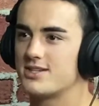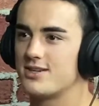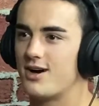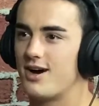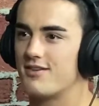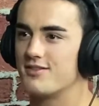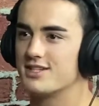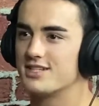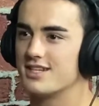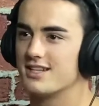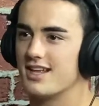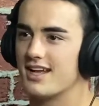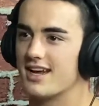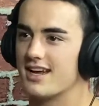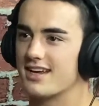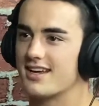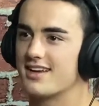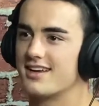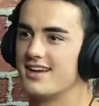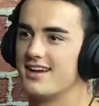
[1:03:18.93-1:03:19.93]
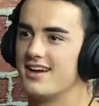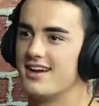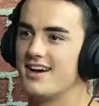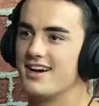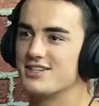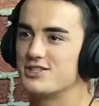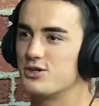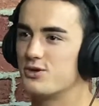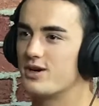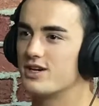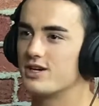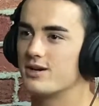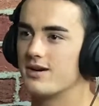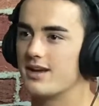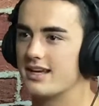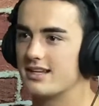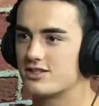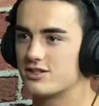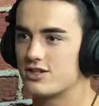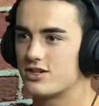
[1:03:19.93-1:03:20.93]
Obviously, like a 200,
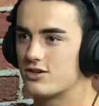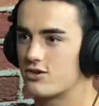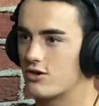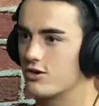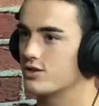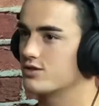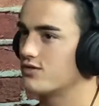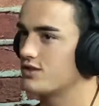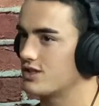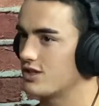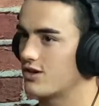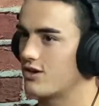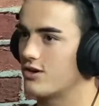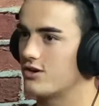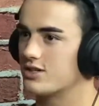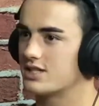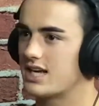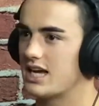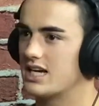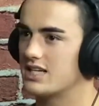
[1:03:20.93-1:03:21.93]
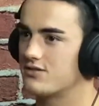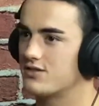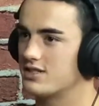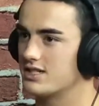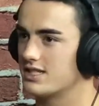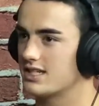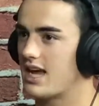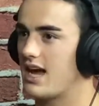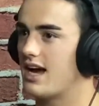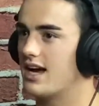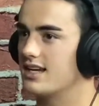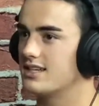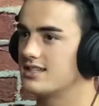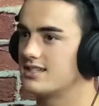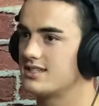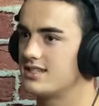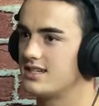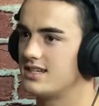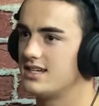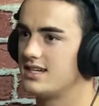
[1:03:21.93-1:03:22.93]
it's girls versus girls, guys versus guys,
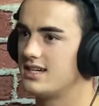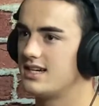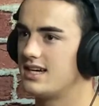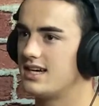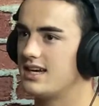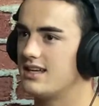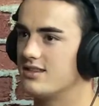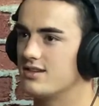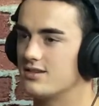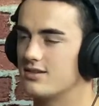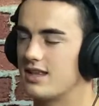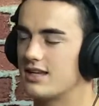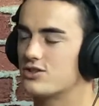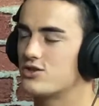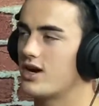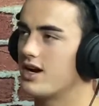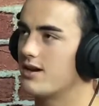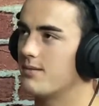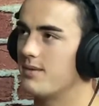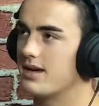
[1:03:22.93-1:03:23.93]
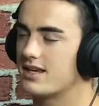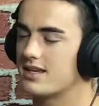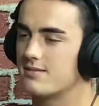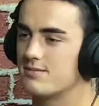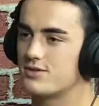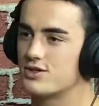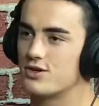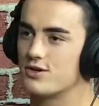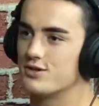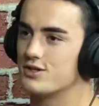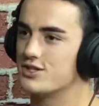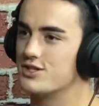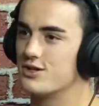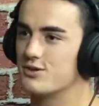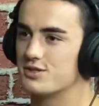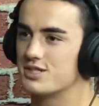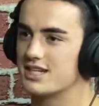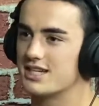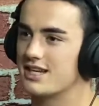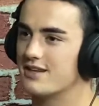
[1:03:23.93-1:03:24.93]
and they try to make sure there's no
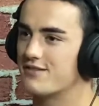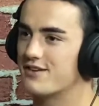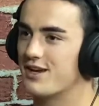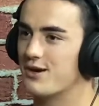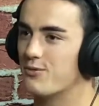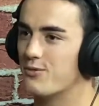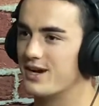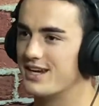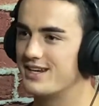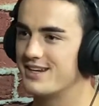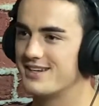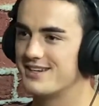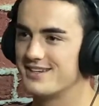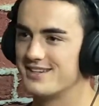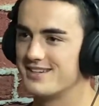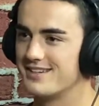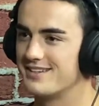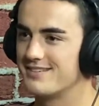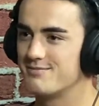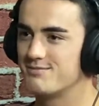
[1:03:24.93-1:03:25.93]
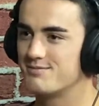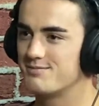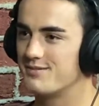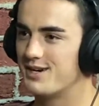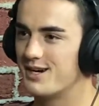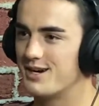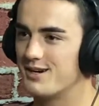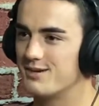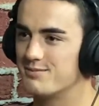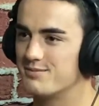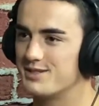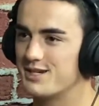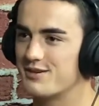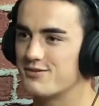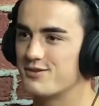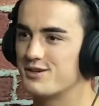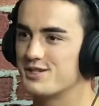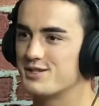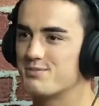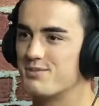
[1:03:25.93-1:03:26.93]
significant weight
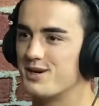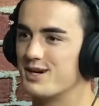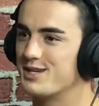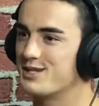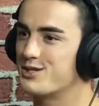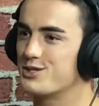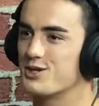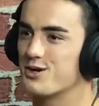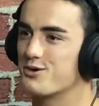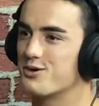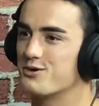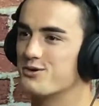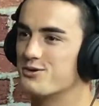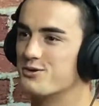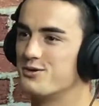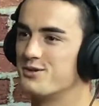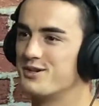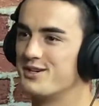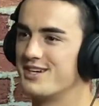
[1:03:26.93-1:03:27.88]
difference, but it's so cool.